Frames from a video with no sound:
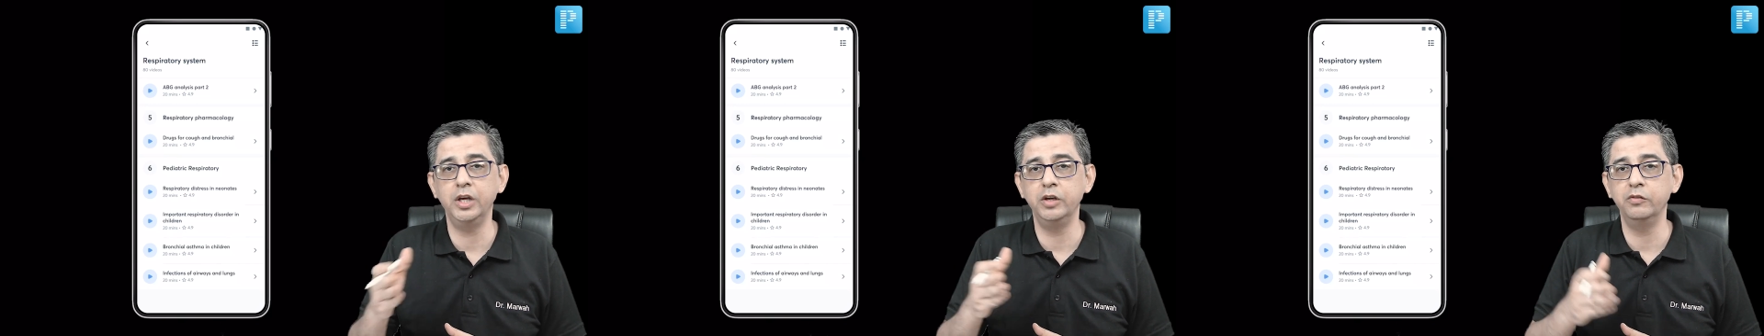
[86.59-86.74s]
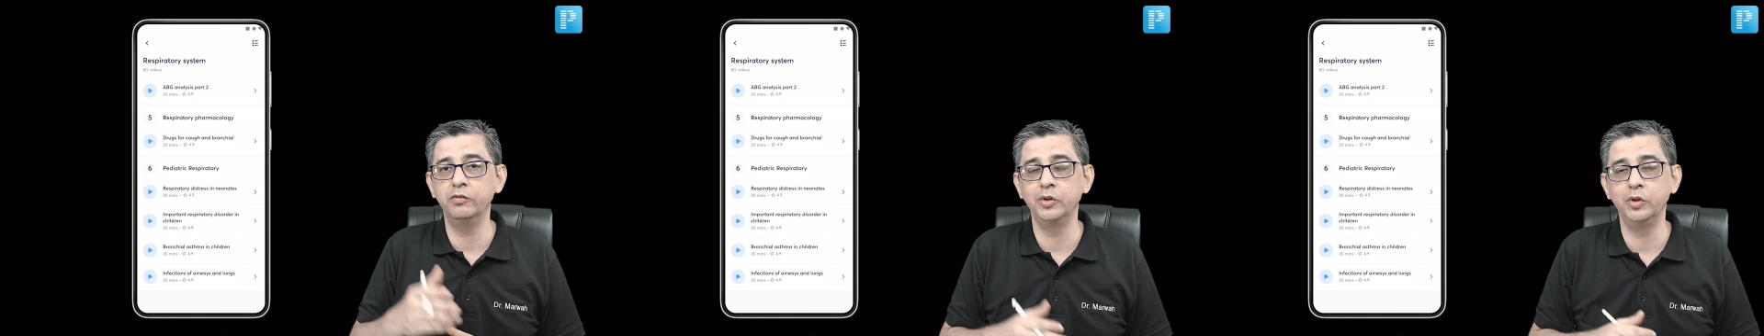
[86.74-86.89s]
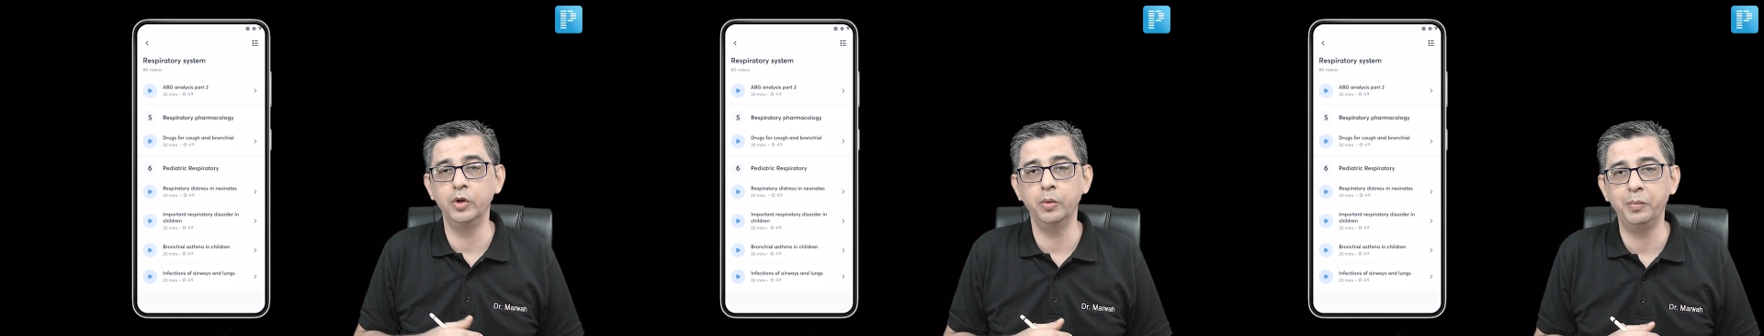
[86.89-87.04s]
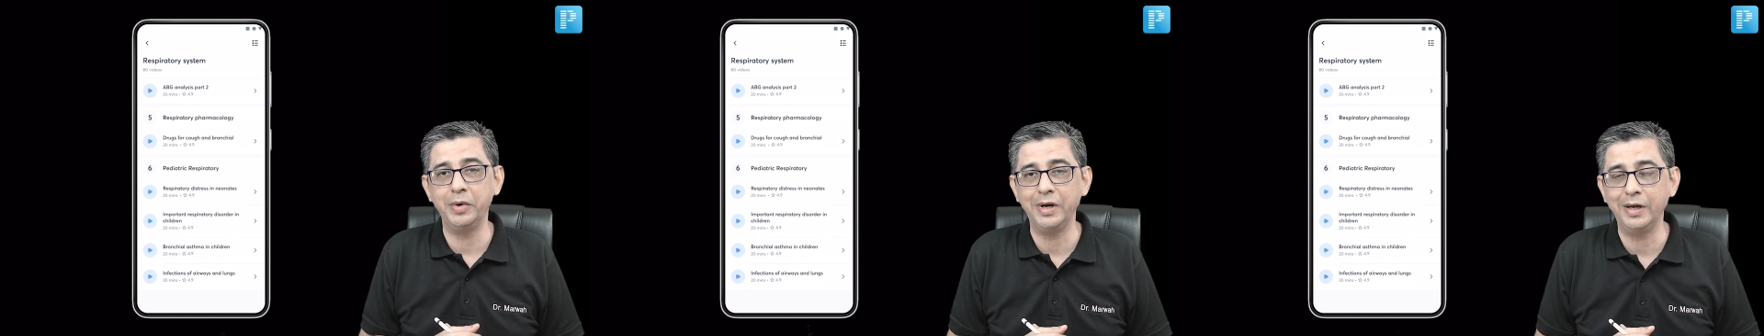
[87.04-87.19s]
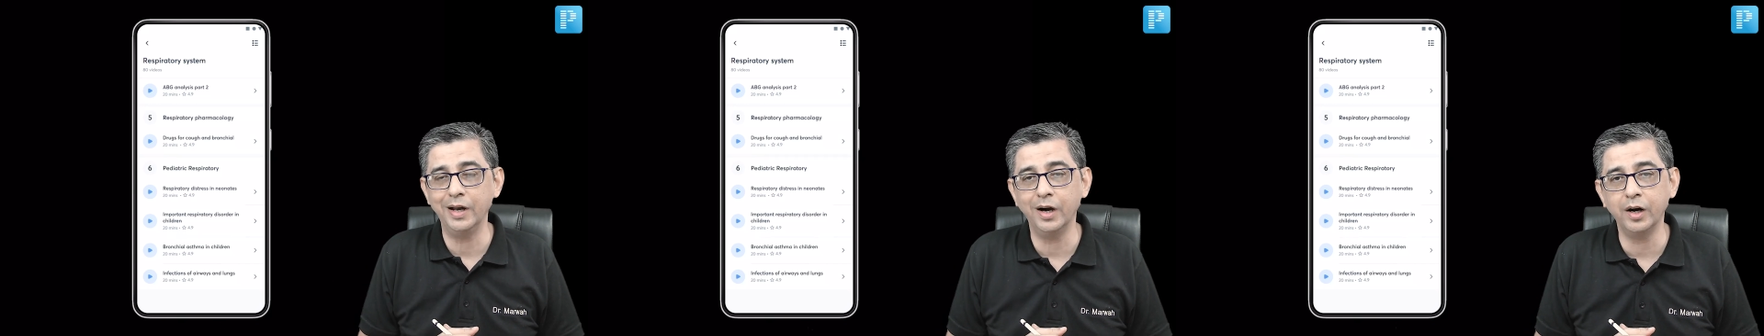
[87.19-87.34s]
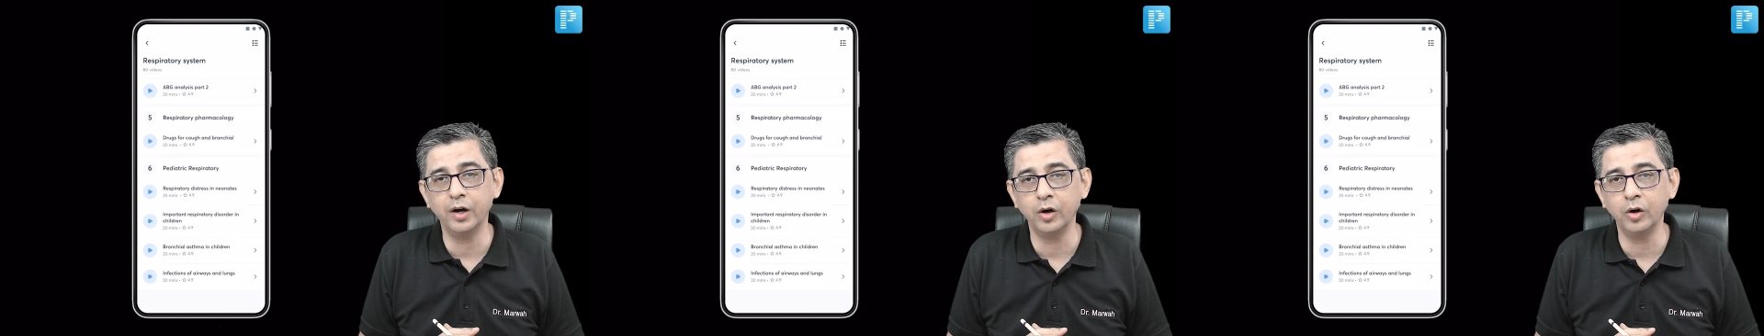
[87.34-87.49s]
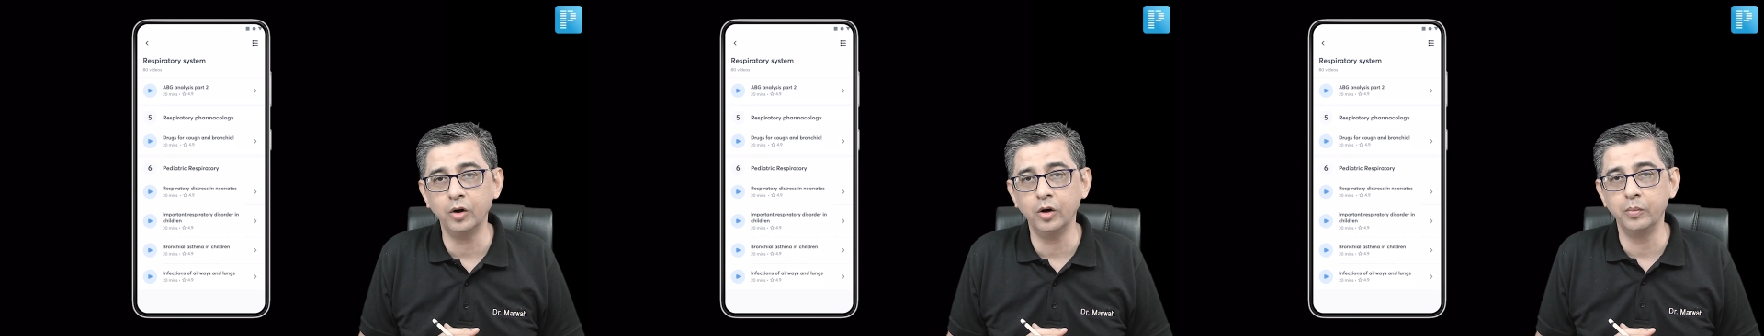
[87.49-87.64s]
even the
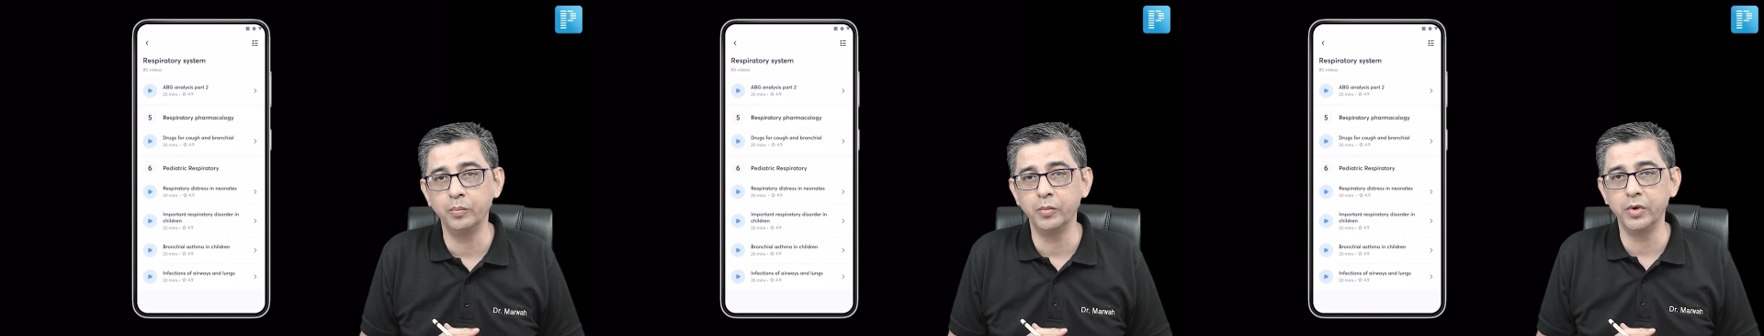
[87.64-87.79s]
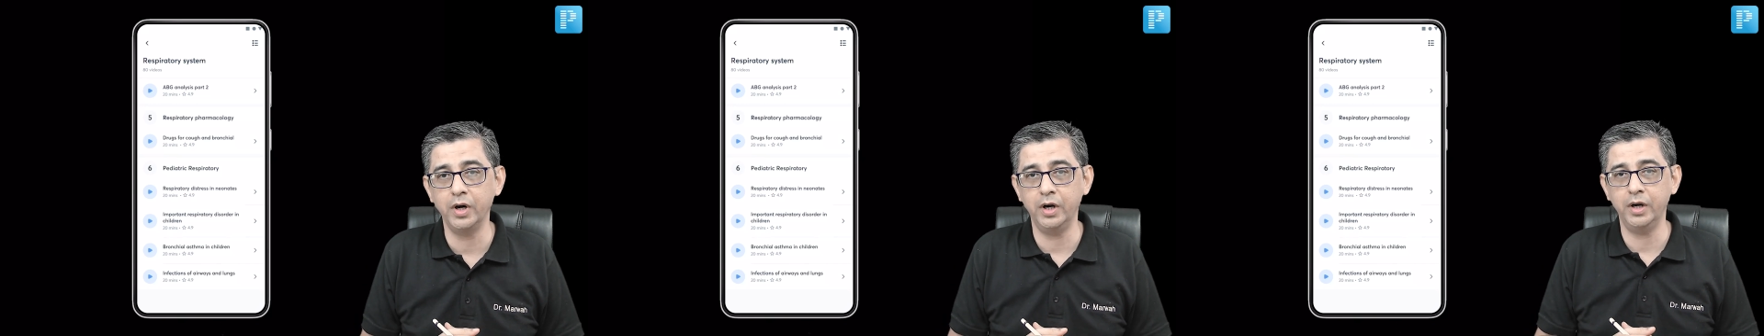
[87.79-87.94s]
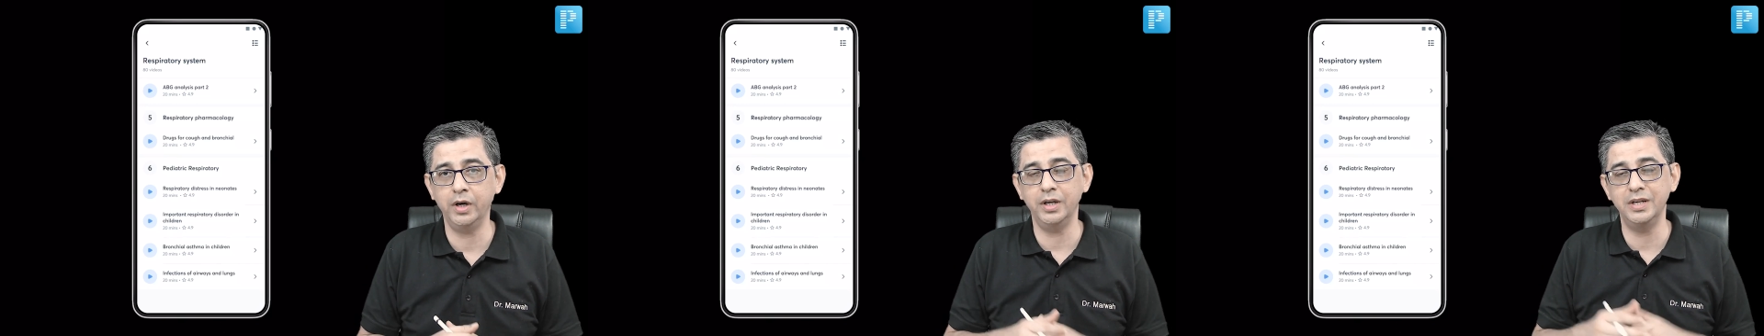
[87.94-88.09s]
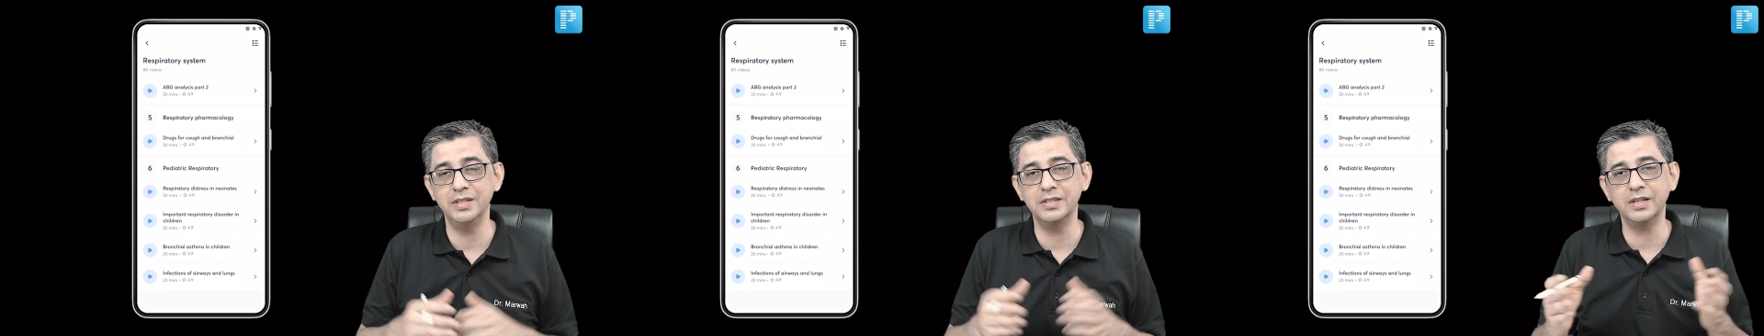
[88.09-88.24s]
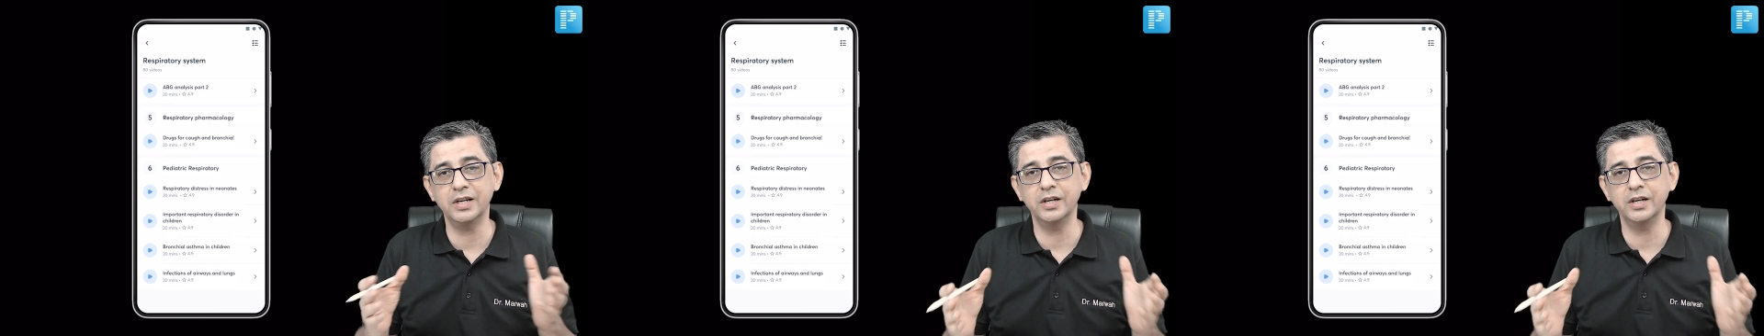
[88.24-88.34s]
pediatric component is